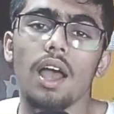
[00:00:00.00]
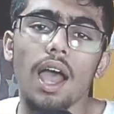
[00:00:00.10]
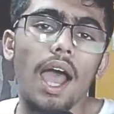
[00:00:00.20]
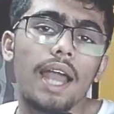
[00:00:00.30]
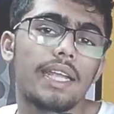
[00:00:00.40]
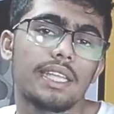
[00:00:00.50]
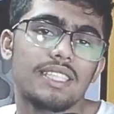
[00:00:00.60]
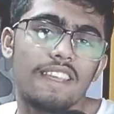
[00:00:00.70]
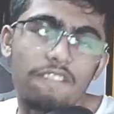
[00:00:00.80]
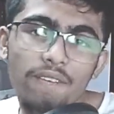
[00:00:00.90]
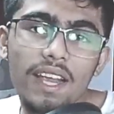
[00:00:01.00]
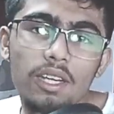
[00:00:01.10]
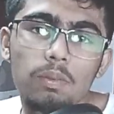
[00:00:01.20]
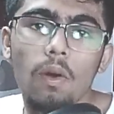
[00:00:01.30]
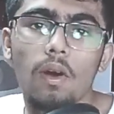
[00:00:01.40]
and its effect
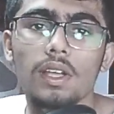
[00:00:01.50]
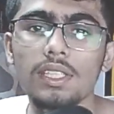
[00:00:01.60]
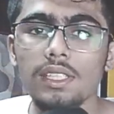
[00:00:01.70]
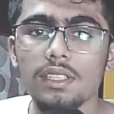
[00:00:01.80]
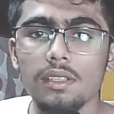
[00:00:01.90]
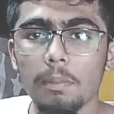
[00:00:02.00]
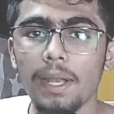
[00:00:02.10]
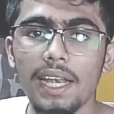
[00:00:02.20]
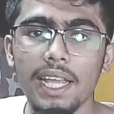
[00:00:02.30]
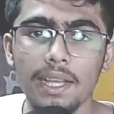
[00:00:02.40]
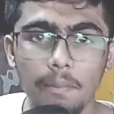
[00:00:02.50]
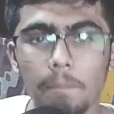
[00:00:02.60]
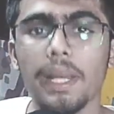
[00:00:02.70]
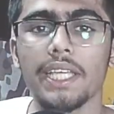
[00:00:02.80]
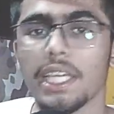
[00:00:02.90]
was the building
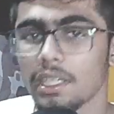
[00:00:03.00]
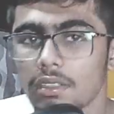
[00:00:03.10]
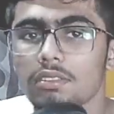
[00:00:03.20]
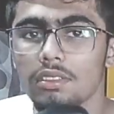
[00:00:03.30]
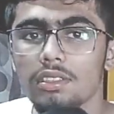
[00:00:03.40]
breaking.